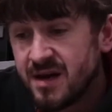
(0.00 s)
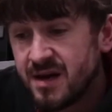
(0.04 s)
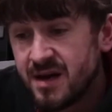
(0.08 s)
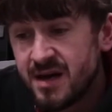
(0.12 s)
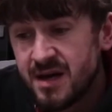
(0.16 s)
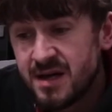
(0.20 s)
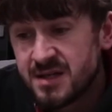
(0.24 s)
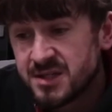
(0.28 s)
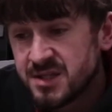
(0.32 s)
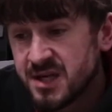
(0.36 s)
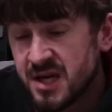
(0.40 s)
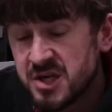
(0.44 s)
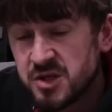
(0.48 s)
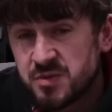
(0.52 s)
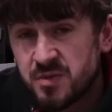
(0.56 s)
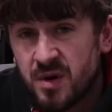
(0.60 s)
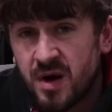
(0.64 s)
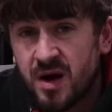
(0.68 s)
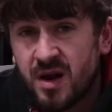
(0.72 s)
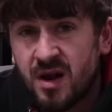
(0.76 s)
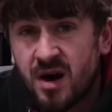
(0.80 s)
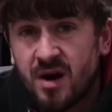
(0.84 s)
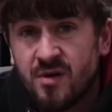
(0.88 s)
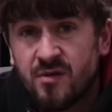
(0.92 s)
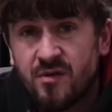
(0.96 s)
Changed my
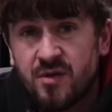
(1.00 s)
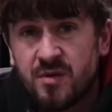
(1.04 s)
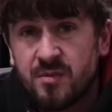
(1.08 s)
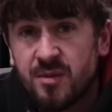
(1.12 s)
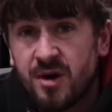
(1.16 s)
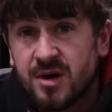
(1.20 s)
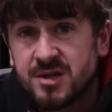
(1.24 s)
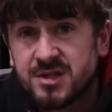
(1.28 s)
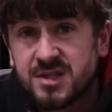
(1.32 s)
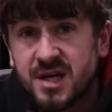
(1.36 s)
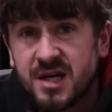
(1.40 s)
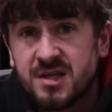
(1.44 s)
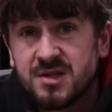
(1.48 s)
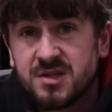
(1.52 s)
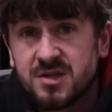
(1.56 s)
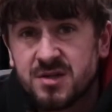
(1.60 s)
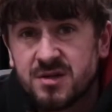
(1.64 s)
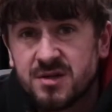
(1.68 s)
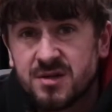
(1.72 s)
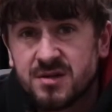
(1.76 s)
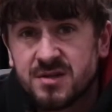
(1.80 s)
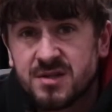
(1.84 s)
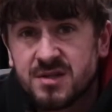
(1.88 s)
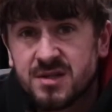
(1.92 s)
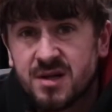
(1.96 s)
life and it might change
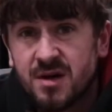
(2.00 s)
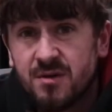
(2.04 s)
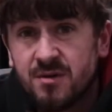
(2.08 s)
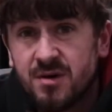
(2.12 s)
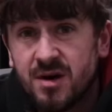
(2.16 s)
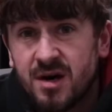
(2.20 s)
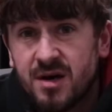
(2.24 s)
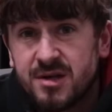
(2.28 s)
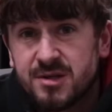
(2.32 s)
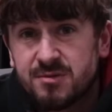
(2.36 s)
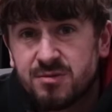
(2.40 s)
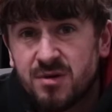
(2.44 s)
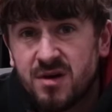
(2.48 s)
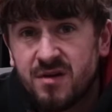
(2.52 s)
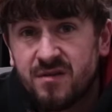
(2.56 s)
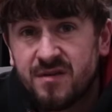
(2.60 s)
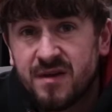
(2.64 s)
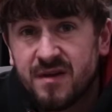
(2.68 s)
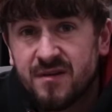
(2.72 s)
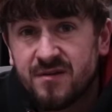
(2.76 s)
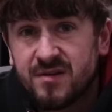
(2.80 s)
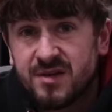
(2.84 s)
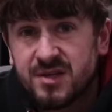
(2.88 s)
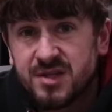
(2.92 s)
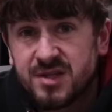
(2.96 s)
yours, so it's worth
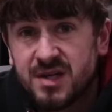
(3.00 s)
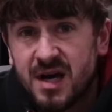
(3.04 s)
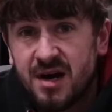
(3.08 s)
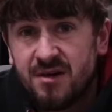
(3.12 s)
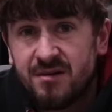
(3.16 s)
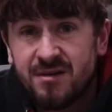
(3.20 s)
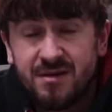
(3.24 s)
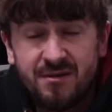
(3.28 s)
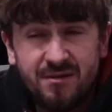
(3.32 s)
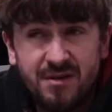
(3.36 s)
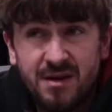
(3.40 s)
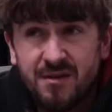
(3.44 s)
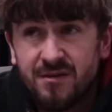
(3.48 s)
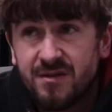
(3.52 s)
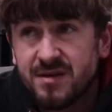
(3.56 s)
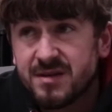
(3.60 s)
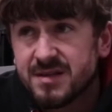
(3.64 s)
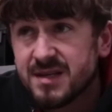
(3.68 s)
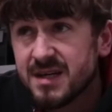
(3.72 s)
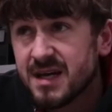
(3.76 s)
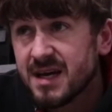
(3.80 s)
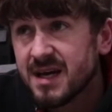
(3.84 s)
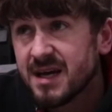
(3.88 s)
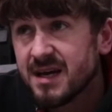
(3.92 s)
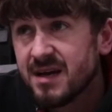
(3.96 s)
giving it a shout, even if it's
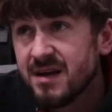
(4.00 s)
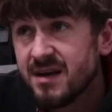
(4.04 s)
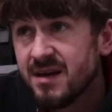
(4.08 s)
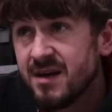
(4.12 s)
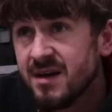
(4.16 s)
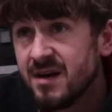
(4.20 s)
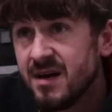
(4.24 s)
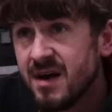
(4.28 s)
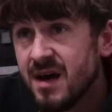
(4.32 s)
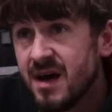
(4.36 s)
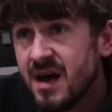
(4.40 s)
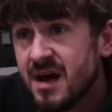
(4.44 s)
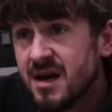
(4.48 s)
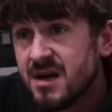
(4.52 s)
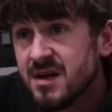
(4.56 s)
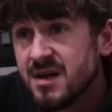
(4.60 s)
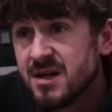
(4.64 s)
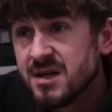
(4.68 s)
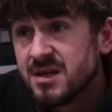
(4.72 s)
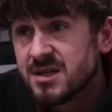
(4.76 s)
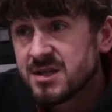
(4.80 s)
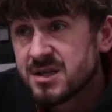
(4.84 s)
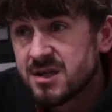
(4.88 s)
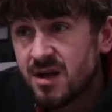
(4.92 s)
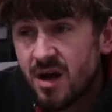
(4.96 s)
eating
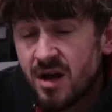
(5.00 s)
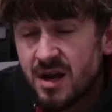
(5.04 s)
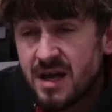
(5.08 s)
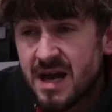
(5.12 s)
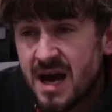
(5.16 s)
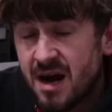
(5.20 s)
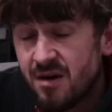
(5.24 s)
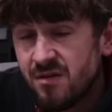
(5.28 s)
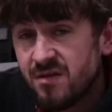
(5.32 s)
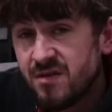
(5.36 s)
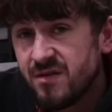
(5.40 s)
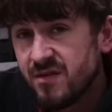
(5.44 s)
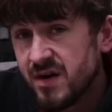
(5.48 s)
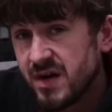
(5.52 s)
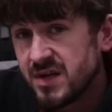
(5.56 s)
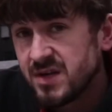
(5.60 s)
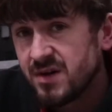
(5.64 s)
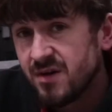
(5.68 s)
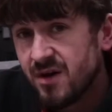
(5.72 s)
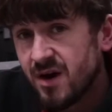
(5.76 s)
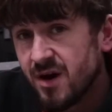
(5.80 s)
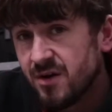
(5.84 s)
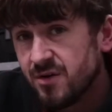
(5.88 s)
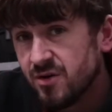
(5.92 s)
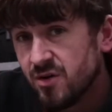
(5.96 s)
slightly healthier than you
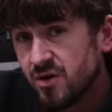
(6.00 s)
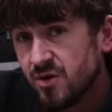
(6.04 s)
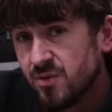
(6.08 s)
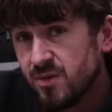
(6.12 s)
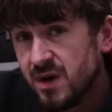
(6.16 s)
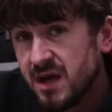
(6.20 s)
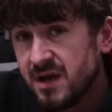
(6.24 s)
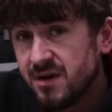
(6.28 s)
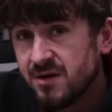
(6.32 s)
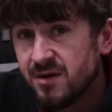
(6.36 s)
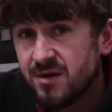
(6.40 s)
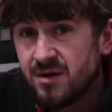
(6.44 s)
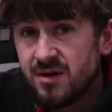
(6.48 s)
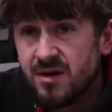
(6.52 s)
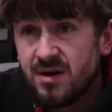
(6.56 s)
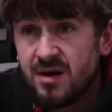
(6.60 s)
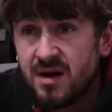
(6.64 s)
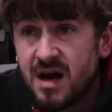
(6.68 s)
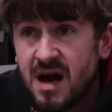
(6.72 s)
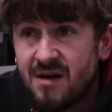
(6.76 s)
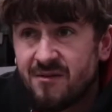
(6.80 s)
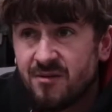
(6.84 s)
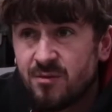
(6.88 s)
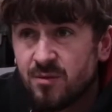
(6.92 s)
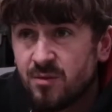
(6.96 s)
are normally, or
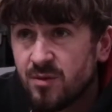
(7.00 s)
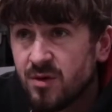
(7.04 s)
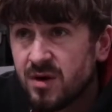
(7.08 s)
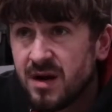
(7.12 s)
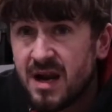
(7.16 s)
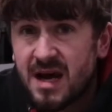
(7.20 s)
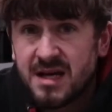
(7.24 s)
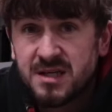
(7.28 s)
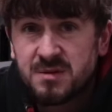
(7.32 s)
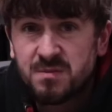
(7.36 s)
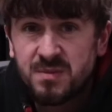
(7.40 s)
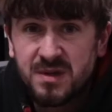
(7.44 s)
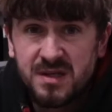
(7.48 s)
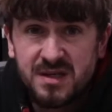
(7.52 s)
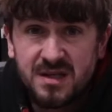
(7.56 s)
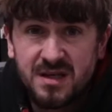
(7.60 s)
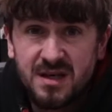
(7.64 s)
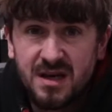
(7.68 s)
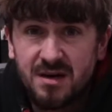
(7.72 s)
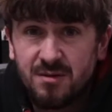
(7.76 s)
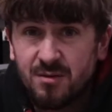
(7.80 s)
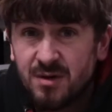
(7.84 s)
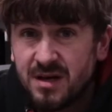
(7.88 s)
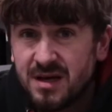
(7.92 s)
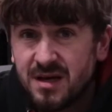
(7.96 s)
having one less biscuit a
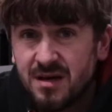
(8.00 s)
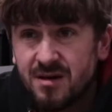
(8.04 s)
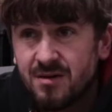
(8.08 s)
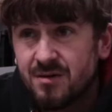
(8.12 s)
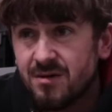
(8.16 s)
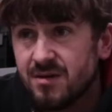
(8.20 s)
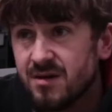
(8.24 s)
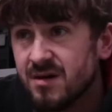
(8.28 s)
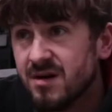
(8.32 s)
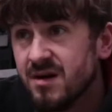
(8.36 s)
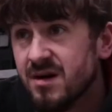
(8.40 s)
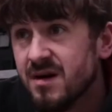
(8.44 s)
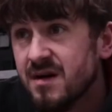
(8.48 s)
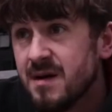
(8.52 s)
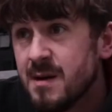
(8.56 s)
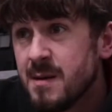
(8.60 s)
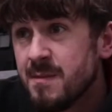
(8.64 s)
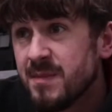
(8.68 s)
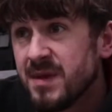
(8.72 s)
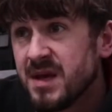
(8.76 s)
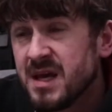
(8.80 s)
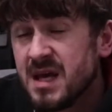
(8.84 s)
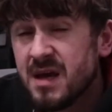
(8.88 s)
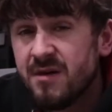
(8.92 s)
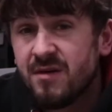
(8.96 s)
week, or
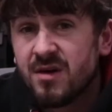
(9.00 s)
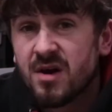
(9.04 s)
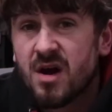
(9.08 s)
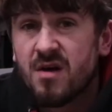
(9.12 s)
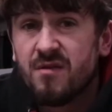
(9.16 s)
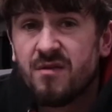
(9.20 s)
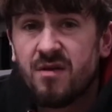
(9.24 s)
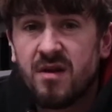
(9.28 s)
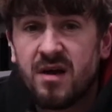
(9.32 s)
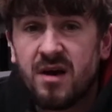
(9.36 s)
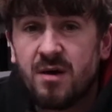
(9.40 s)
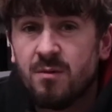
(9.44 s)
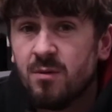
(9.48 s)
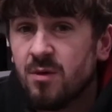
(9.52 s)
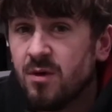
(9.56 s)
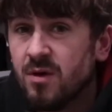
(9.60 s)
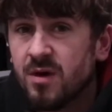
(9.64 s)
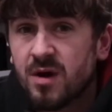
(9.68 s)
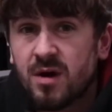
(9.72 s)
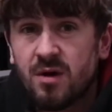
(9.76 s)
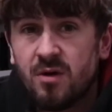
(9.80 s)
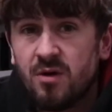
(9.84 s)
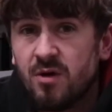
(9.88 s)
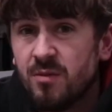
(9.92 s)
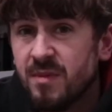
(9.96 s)
even going for a little walk. It
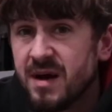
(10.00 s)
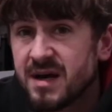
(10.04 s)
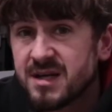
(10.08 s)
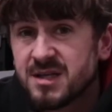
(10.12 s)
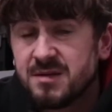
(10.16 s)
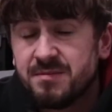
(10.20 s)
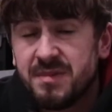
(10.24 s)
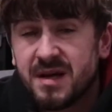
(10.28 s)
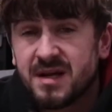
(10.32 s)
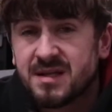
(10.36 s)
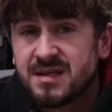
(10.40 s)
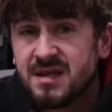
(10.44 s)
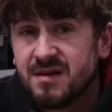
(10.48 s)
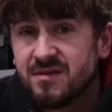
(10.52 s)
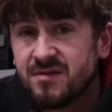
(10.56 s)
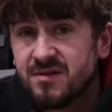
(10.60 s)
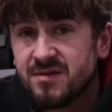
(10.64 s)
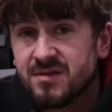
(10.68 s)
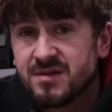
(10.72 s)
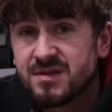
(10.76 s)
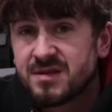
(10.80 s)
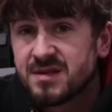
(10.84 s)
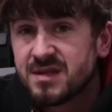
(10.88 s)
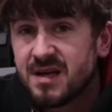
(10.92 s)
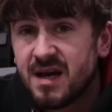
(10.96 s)
all makes a big
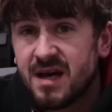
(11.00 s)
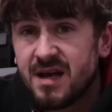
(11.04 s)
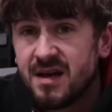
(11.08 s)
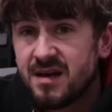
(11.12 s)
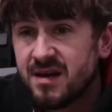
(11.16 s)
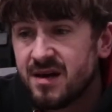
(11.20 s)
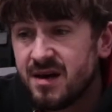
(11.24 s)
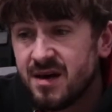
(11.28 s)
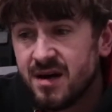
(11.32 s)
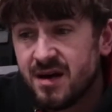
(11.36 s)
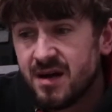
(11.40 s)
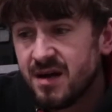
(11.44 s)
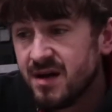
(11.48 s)
difference, and